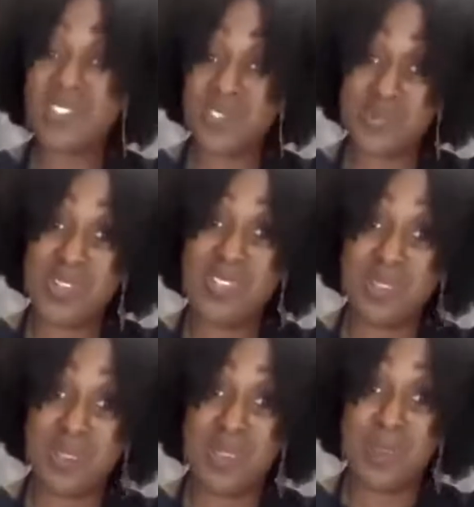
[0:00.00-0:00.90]
this is
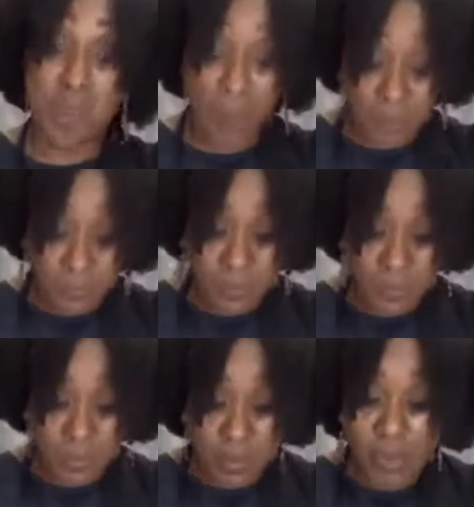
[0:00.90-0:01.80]
really good.
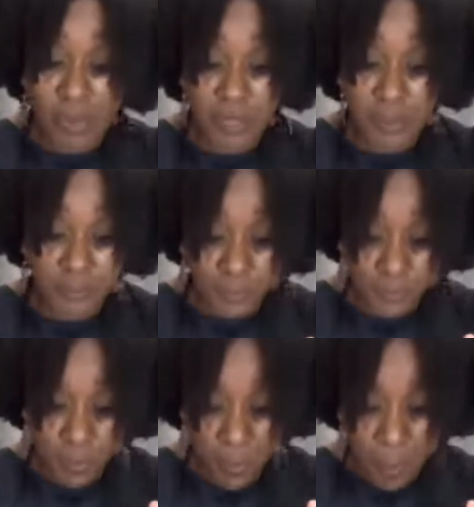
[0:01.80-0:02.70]
I
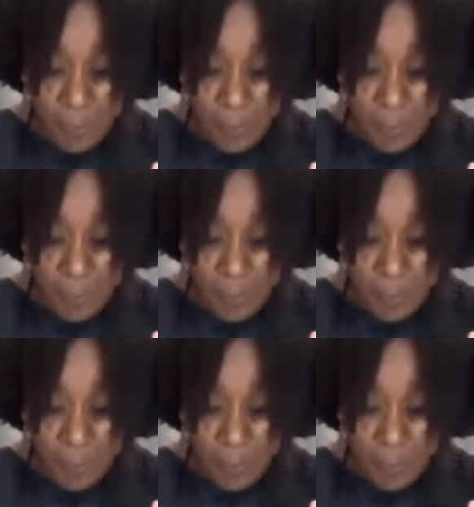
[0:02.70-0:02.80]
